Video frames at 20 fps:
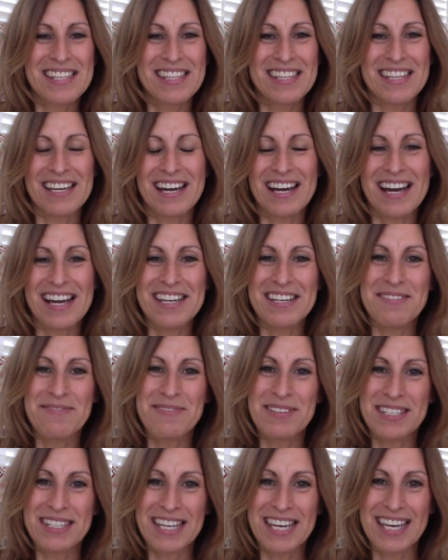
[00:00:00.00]
the
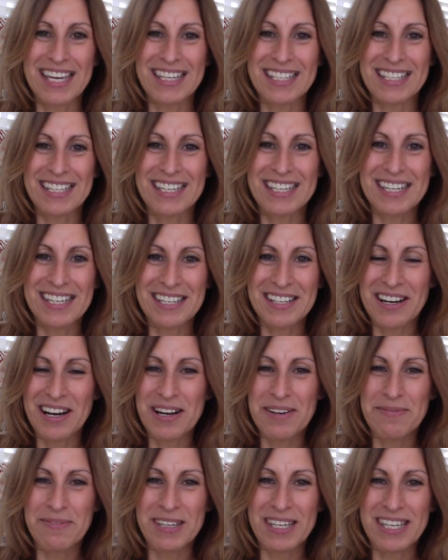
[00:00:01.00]
items that he
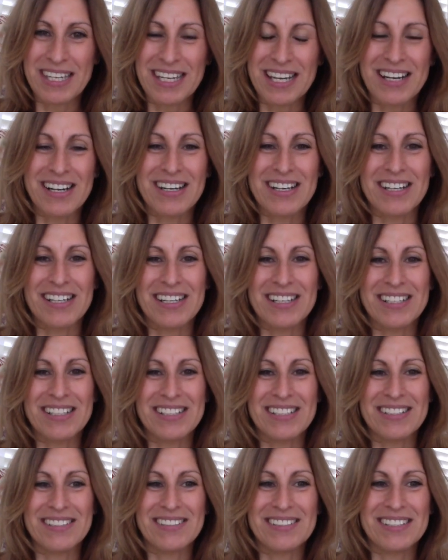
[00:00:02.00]
got me
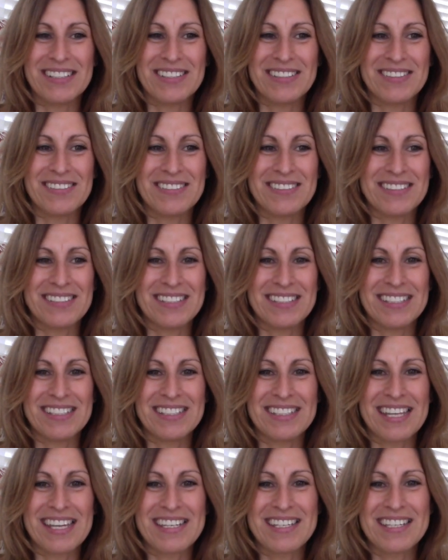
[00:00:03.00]
are, you know,
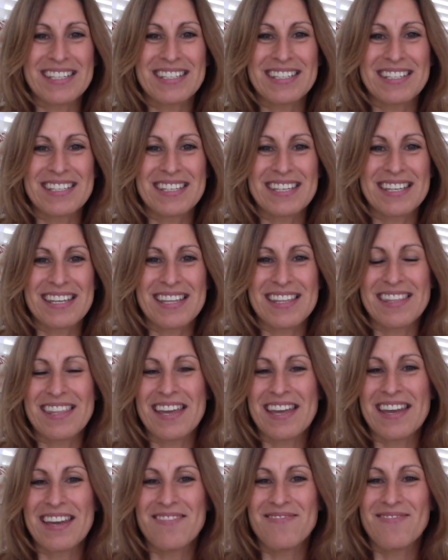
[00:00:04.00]
they just
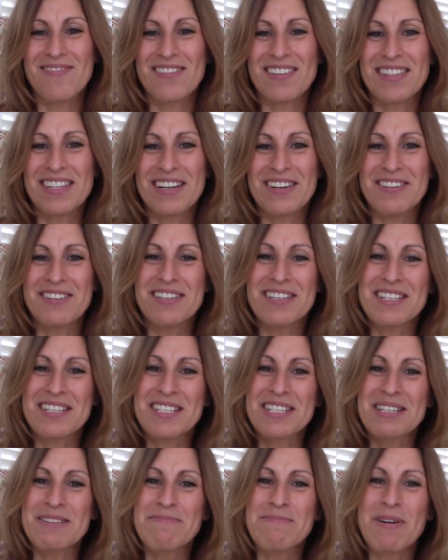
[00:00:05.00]
they they're
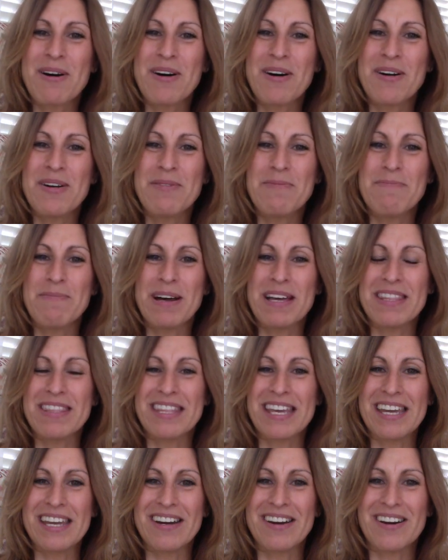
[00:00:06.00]
small, but
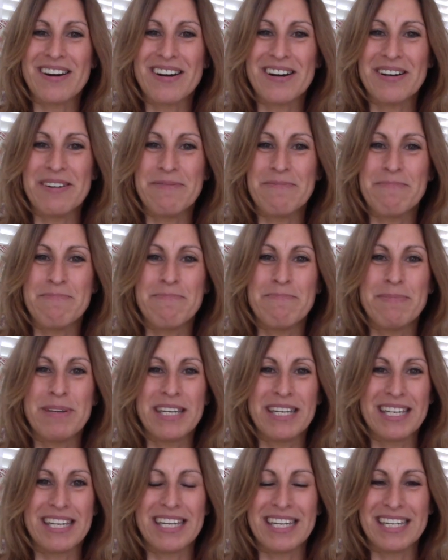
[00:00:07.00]
they are
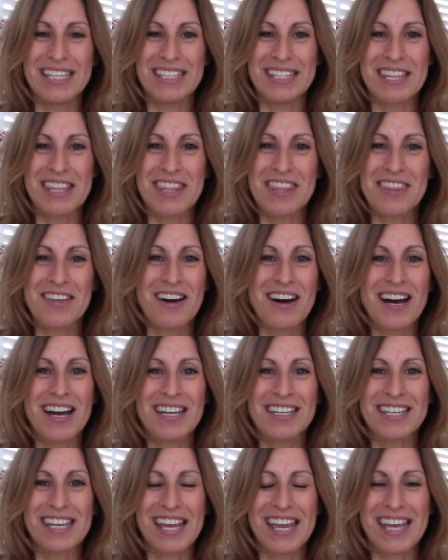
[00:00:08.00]
big in
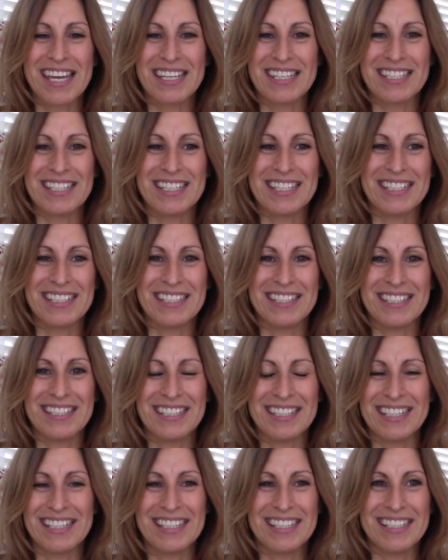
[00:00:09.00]
thought and
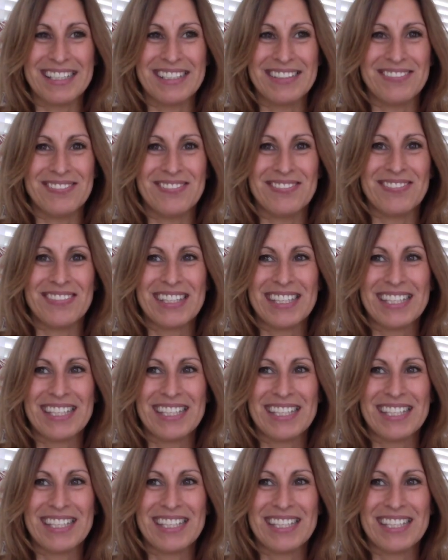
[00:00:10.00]
in um,